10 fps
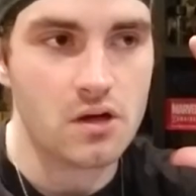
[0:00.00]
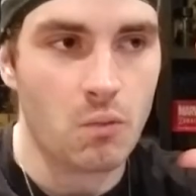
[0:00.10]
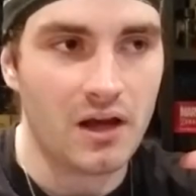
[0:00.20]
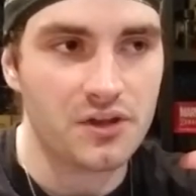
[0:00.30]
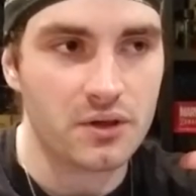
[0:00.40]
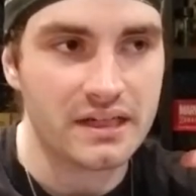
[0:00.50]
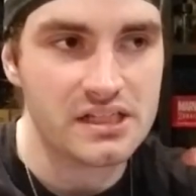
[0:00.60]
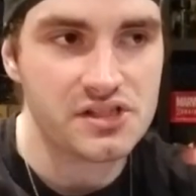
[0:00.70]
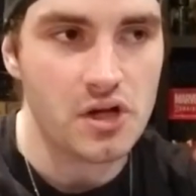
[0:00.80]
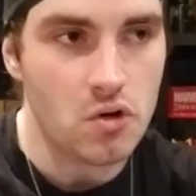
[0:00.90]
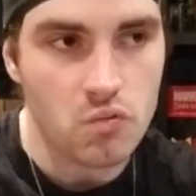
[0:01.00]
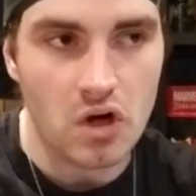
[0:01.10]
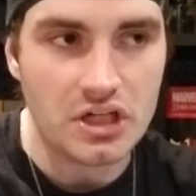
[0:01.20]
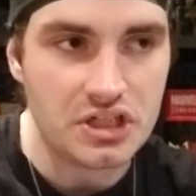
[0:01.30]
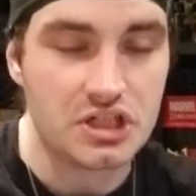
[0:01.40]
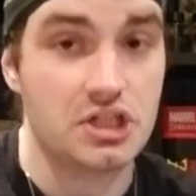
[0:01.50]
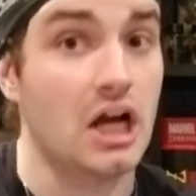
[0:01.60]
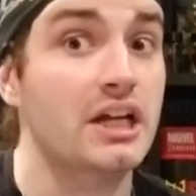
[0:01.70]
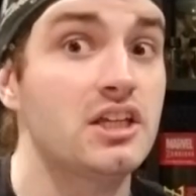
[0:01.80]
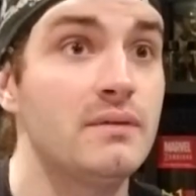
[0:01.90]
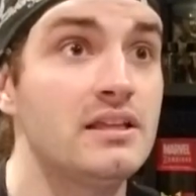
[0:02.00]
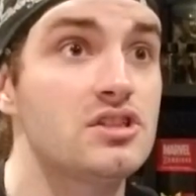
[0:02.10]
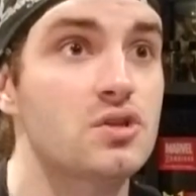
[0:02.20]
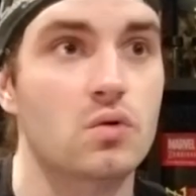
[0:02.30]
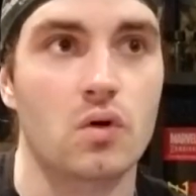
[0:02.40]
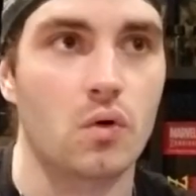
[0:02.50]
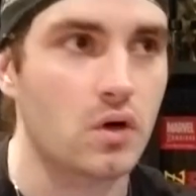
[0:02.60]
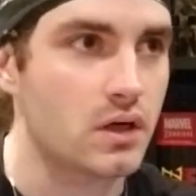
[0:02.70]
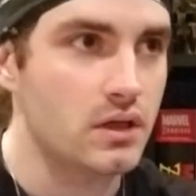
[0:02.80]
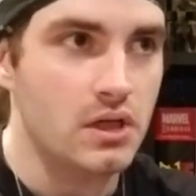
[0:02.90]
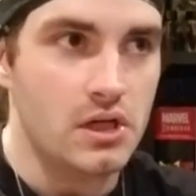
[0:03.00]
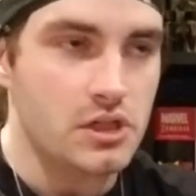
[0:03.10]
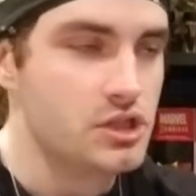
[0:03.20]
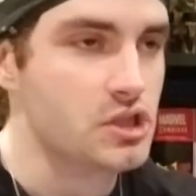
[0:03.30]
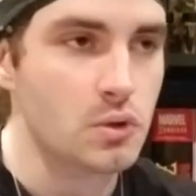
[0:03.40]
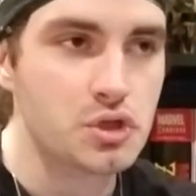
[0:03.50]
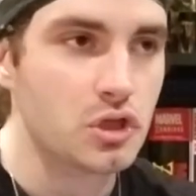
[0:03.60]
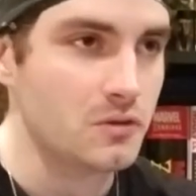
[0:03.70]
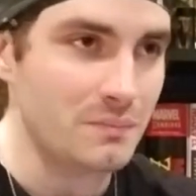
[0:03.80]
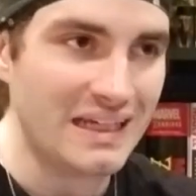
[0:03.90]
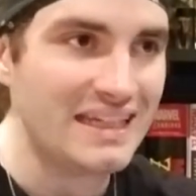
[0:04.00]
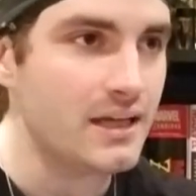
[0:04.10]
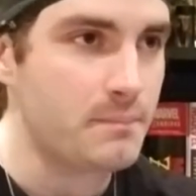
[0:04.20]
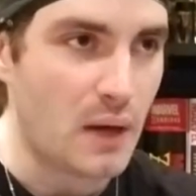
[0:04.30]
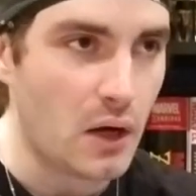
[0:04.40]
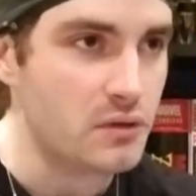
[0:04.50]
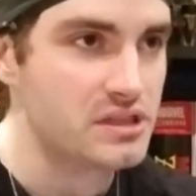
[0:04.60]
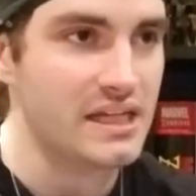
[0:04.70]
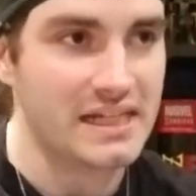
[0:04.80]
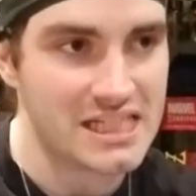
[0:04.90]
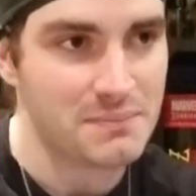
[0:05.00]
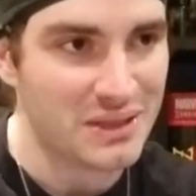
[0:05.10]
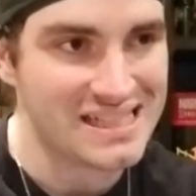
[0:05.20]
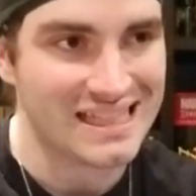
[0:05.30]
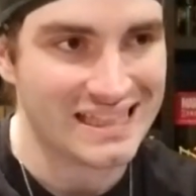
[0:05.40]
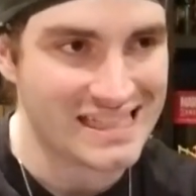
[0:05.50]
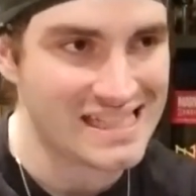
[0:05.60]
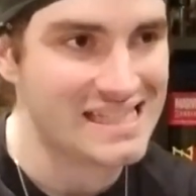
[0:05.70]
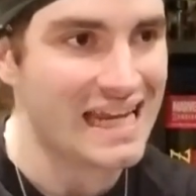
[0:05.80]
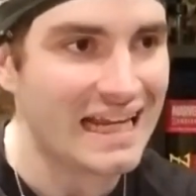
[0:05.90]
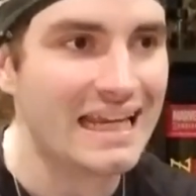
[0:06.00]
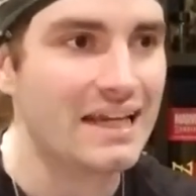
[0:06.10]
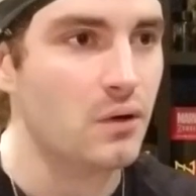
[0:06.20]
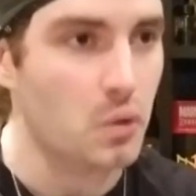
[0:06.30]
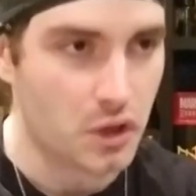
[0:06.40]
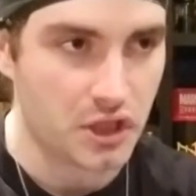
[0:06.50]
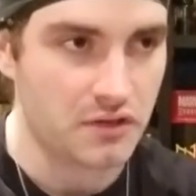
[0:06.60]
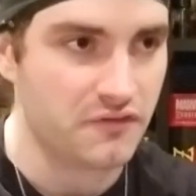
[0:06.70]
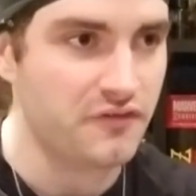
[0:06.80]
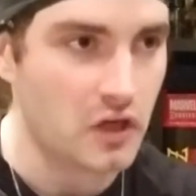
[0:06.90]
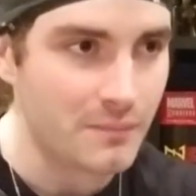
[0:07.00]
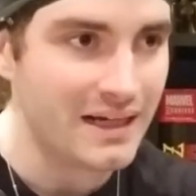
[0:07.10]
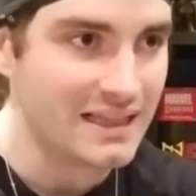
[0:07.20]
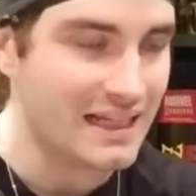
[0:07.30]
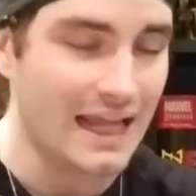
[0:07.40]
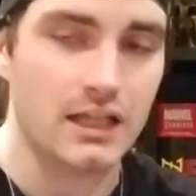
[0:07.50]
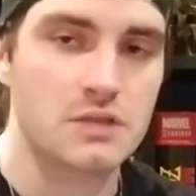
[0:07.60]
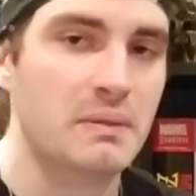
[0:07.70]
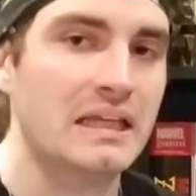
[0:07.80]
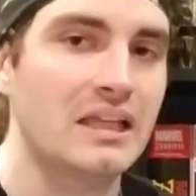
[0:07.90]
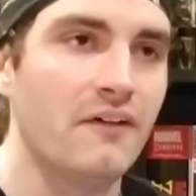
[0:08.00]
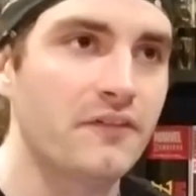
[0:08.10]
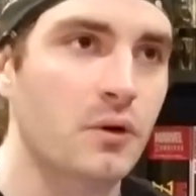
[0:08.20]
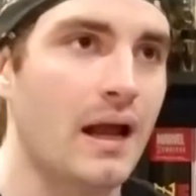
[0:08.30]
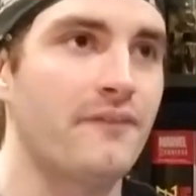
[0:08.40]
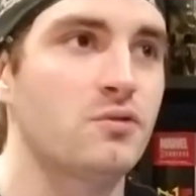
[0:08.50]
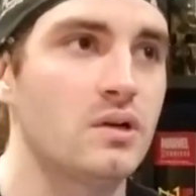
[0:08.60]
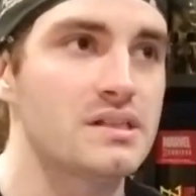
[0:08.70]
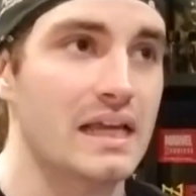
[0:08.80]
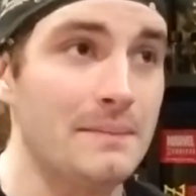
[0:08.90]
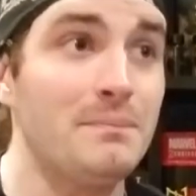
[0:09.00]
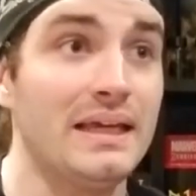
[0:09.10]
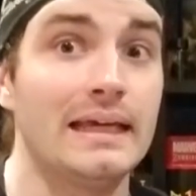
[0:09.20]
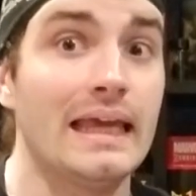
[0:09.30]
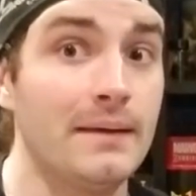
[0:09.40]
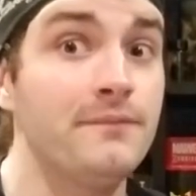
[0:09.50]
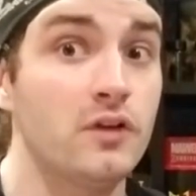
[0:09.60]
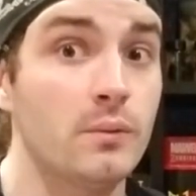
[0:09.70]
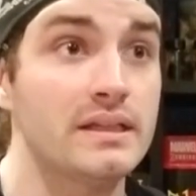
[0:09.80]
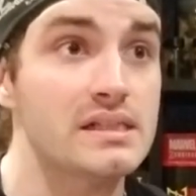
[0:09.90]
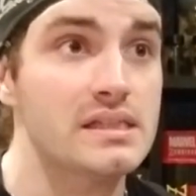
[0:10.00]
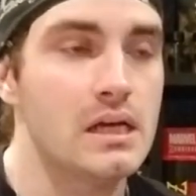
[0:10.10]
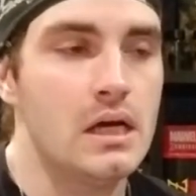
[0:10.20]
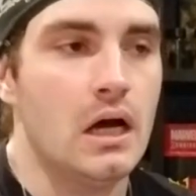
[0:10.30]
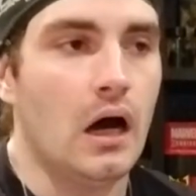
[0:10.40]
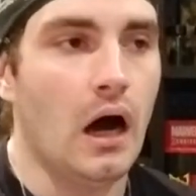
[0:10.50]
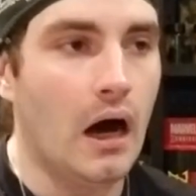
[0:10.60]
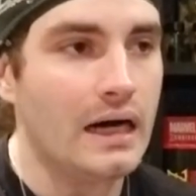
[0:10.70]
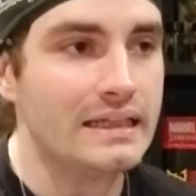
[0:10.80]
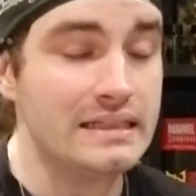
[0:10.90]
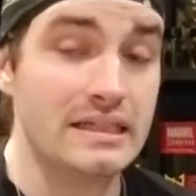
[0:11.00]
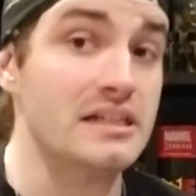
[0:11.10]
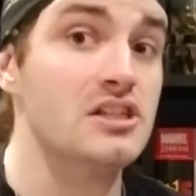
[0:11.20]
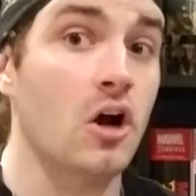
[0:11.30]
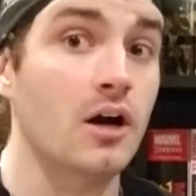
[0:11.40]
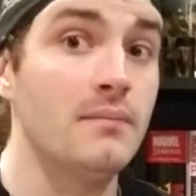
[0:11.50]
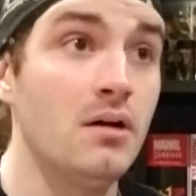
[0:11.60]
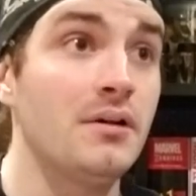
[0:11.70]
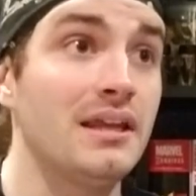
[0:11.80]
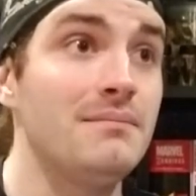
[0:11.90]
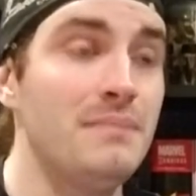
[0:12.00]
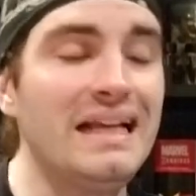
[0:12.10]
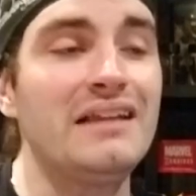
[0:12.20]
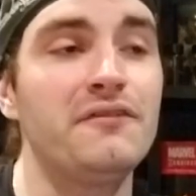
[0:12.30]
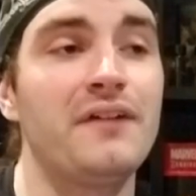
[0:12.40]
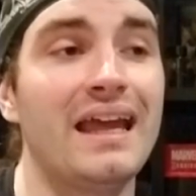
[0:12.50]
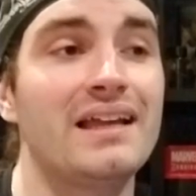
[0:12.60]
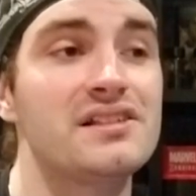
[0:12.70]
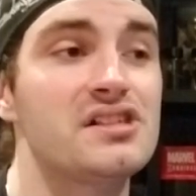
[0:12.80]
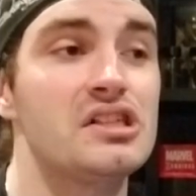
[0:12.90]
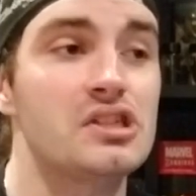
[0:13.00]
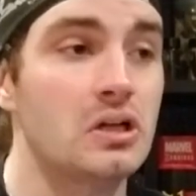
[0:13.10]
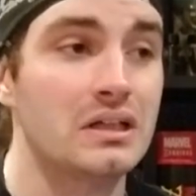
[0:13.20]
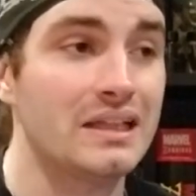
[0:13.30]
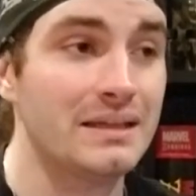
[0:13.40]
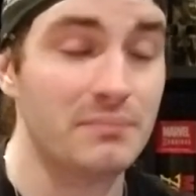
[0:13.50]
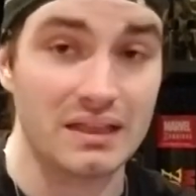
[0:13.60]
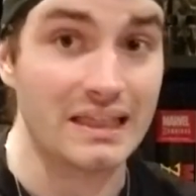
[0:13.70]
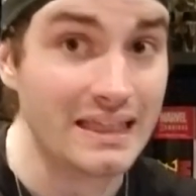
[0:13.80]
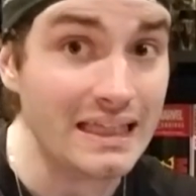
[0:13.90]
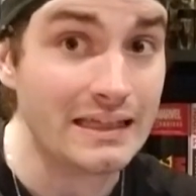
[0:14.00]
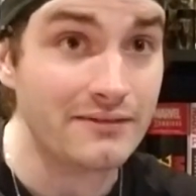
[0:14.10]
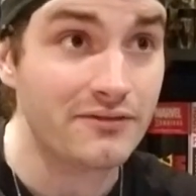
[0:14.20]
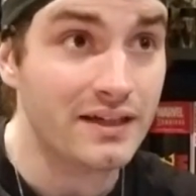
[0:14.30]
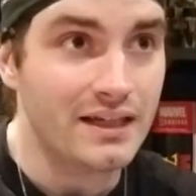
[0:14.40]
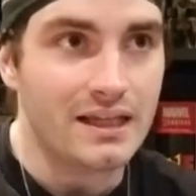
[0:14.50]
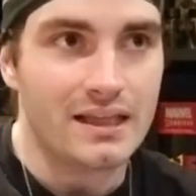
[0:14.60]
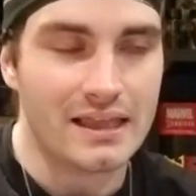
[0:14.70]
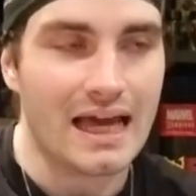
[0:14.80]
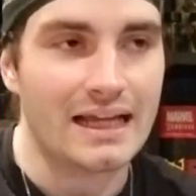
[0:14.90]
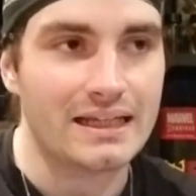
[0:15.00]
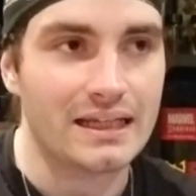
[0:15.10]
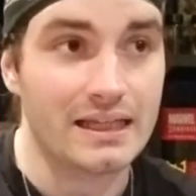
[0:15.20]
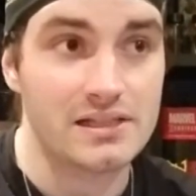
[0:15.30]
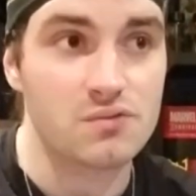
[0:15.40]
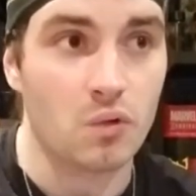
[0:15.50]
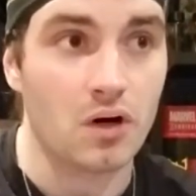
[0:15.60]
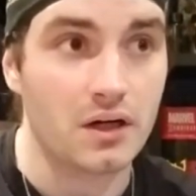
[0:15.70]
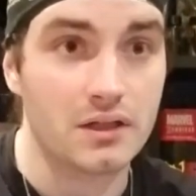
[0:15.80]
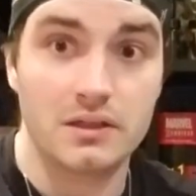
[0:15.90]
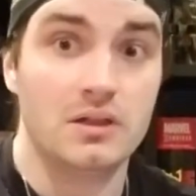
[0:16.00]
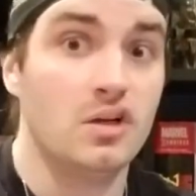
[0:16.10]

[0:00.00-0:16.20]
While there is no one document or social media post explicitly stating or confirming that H.P. Lovecraft was a big influence on Disharmonium, many fans certainly believe that his work